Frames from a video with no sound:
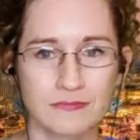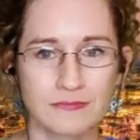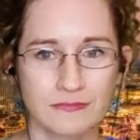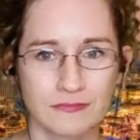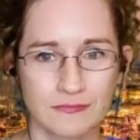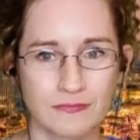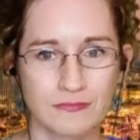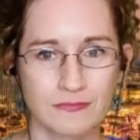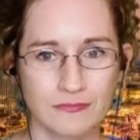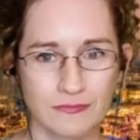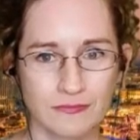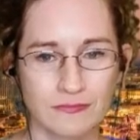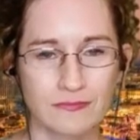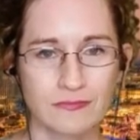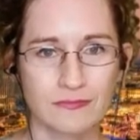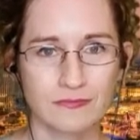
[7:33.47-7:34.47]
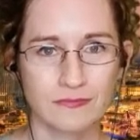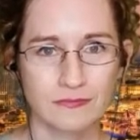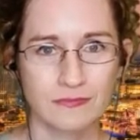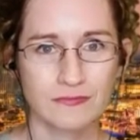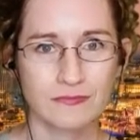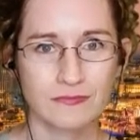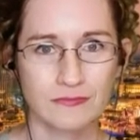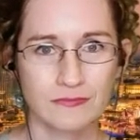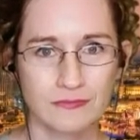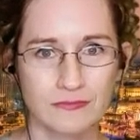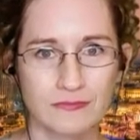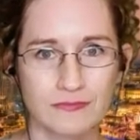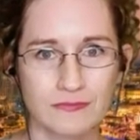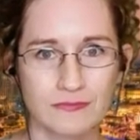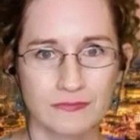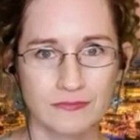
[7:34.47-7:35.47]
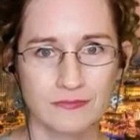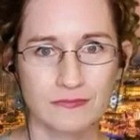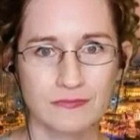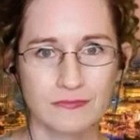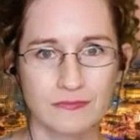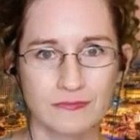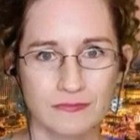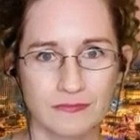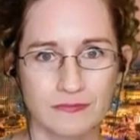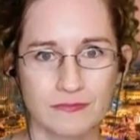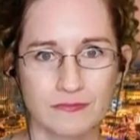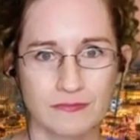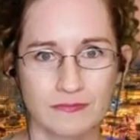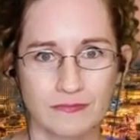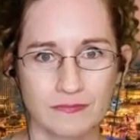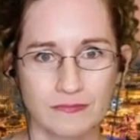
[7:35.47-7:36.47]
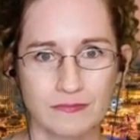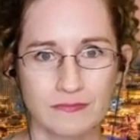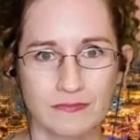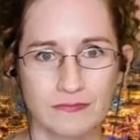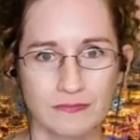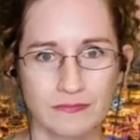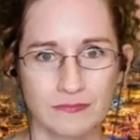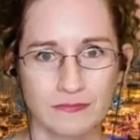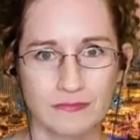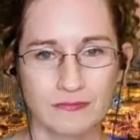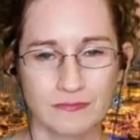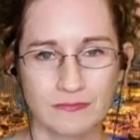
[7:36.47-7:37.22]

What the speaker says: (not speaking)